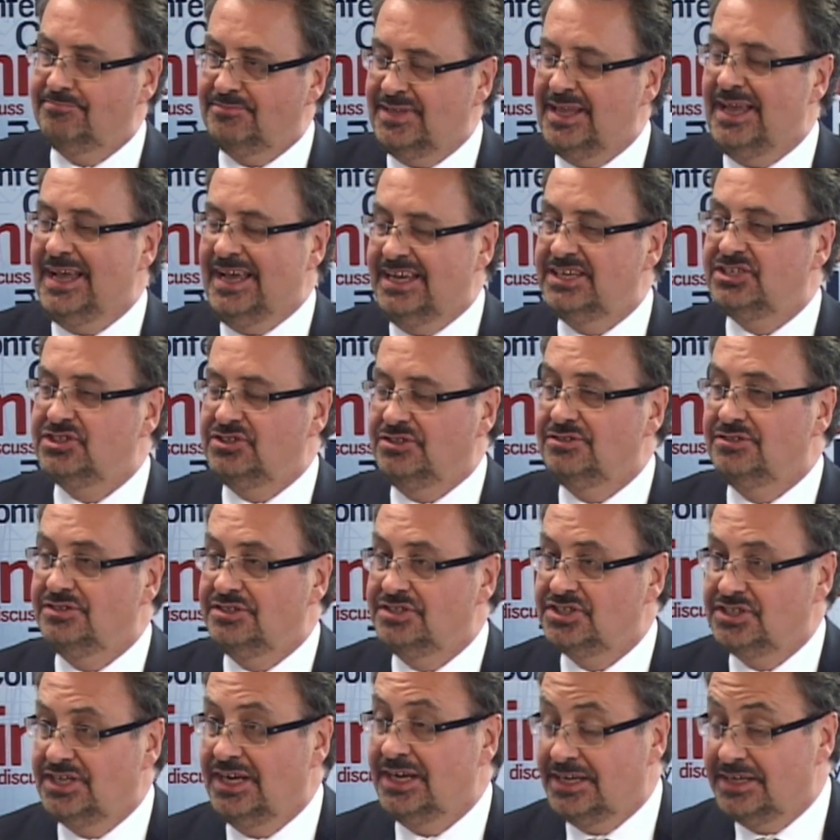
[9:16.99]
cash into
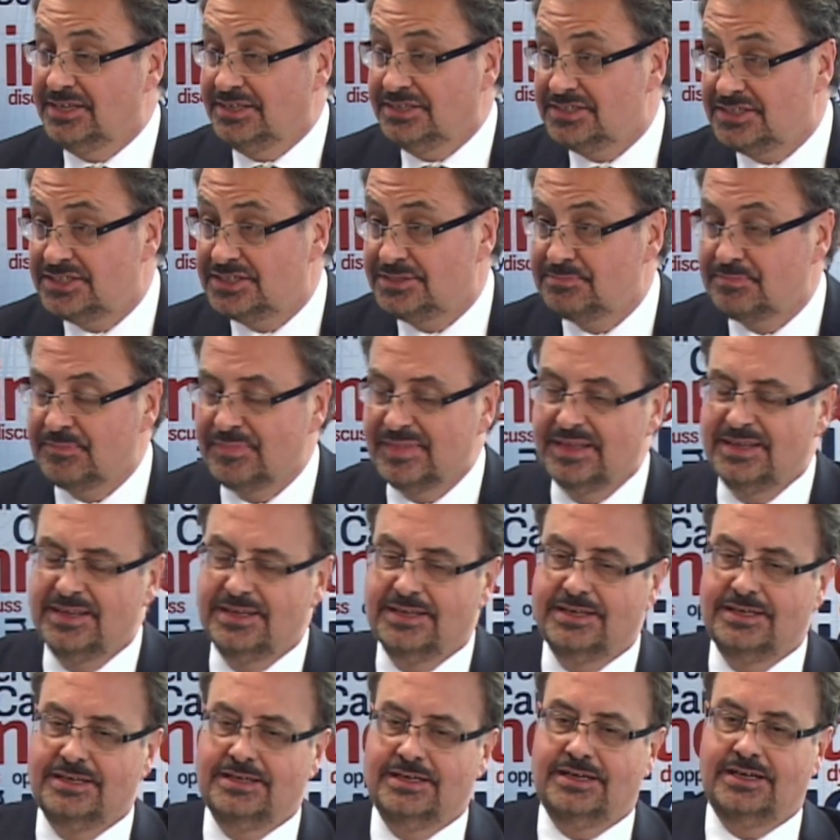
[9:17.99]
science,
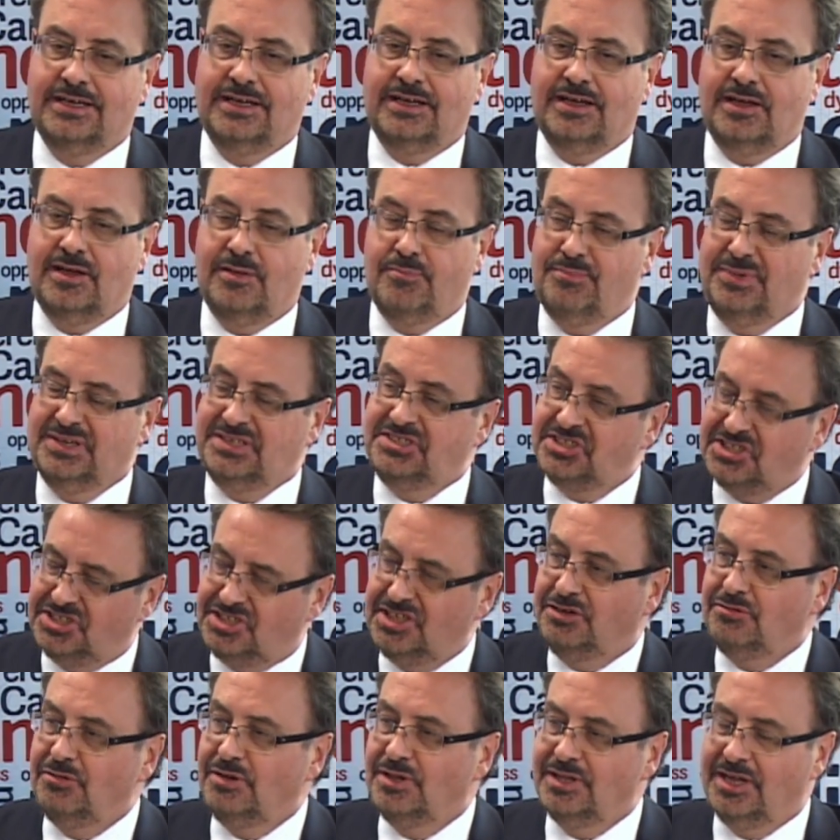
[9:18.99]
but
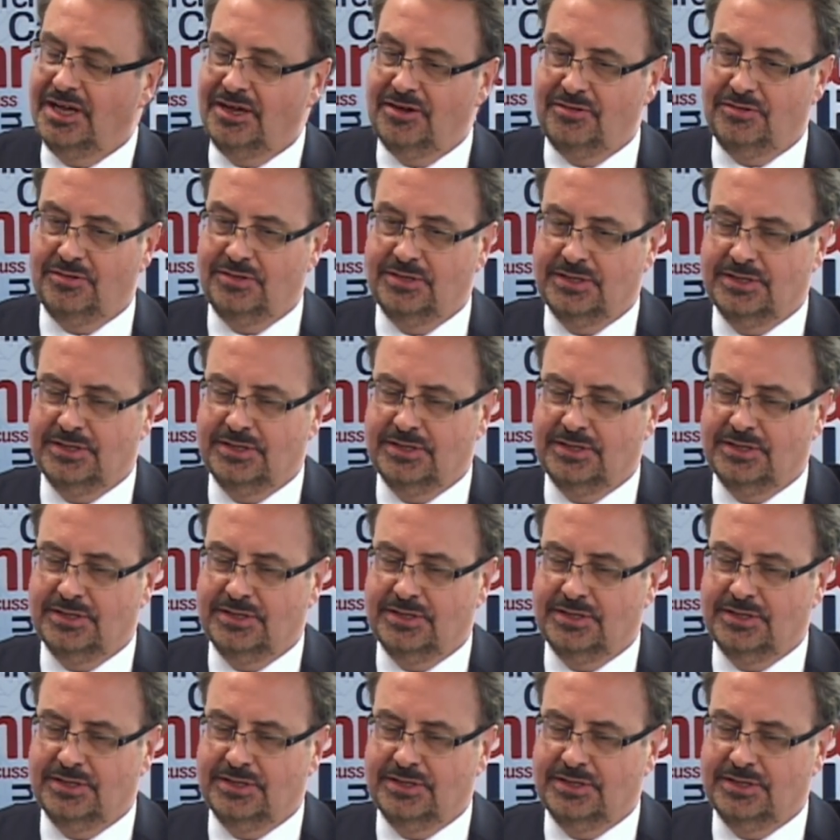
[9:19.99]
still allow